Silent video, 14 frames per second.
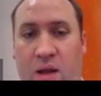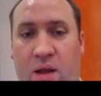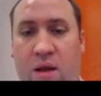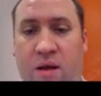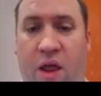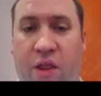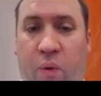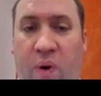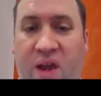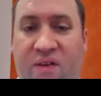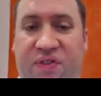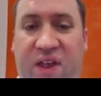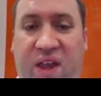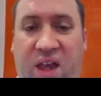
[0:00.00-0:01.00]
Another way
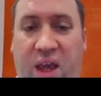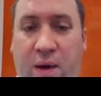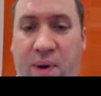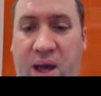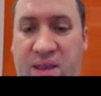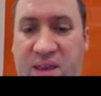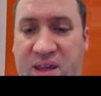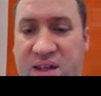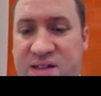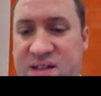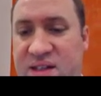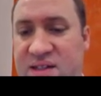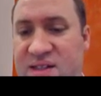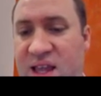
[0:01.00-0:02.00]
of thinking about this
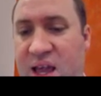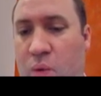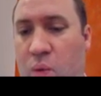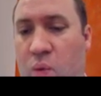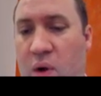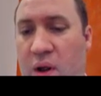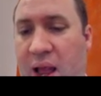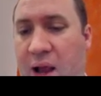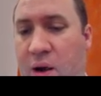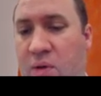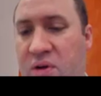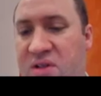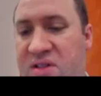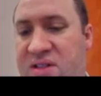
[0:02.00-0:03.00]
is that 1
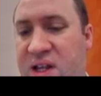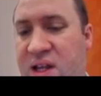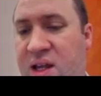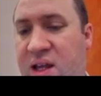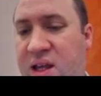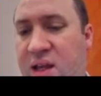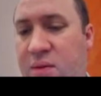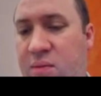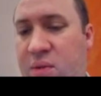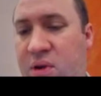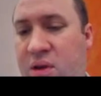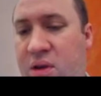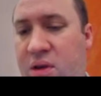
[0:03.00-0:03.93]
hour's time